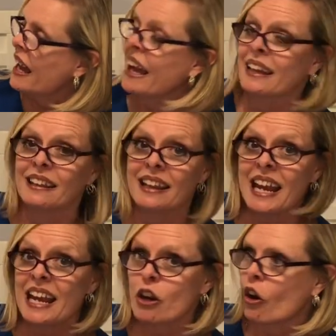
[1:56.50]
And
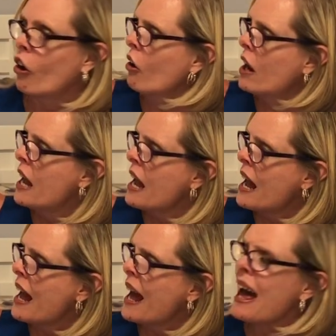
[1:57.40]
later,
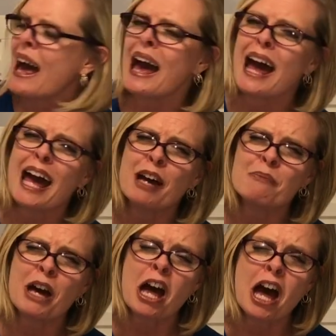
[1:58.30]

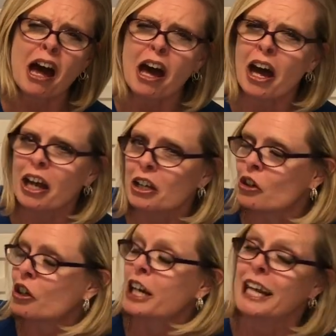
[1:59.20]
I'm
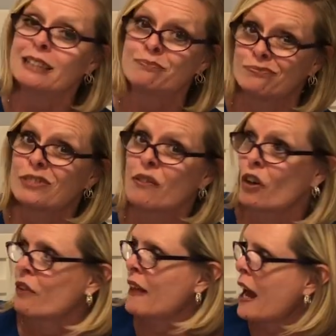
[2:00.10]
hungry.
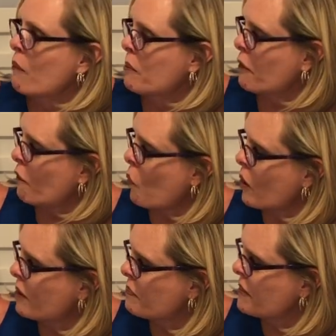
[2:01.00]
Heard that one
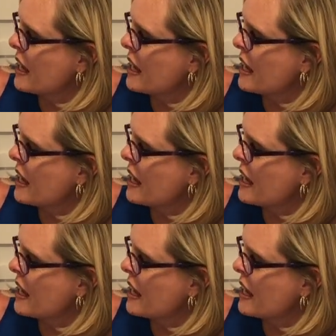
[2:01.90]
before.